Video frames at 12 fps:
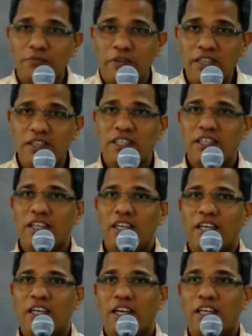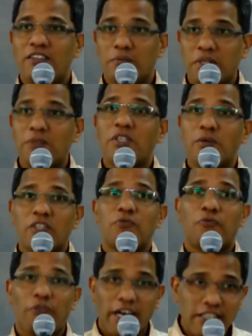with, sometimes he was
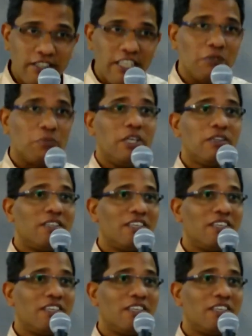fighting with